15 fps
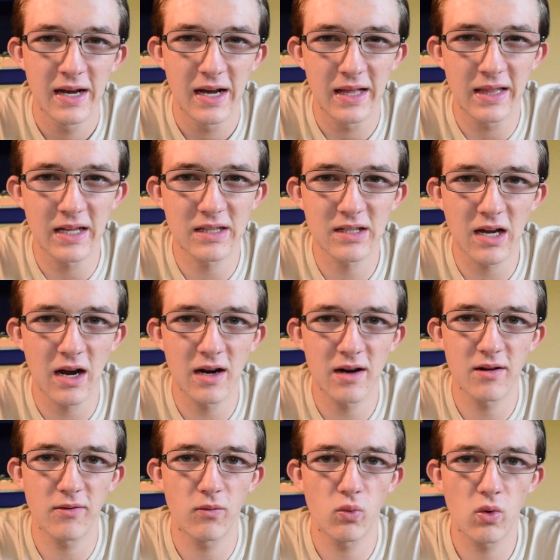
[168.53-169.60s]
and that's
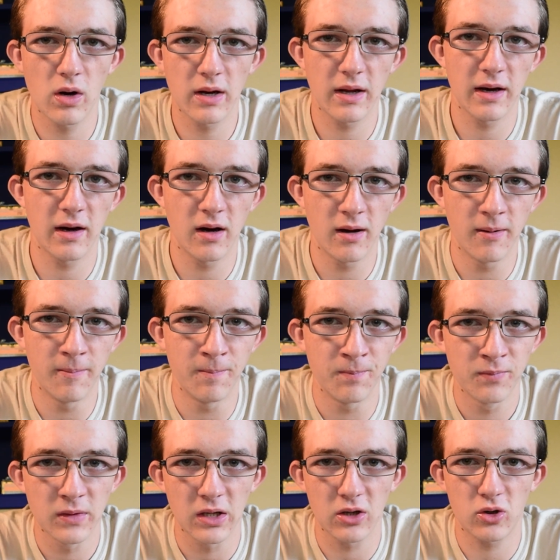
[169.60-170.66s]
kind of what
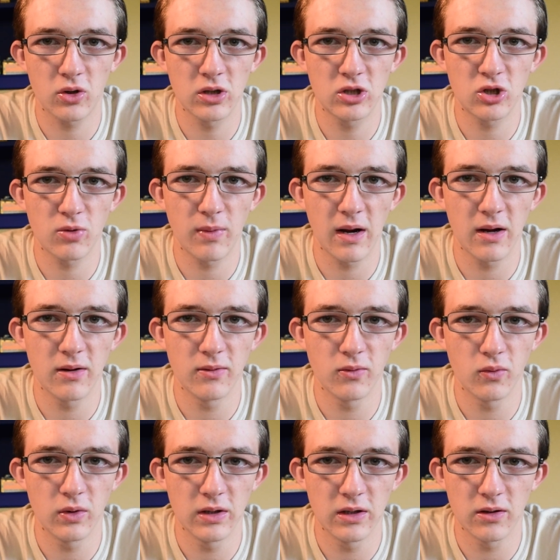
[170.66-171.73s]
a creature bait
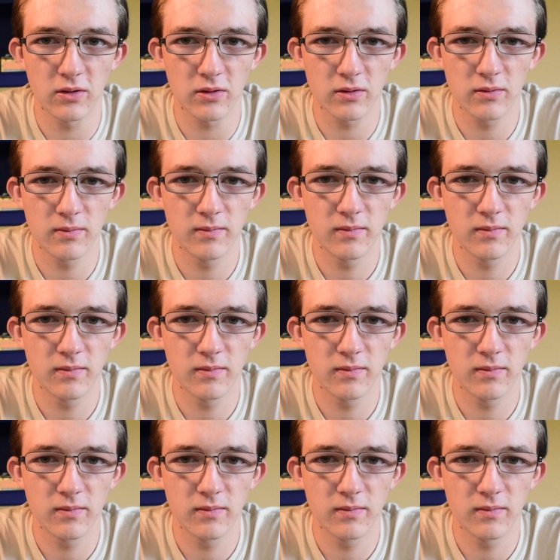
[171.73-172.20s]
will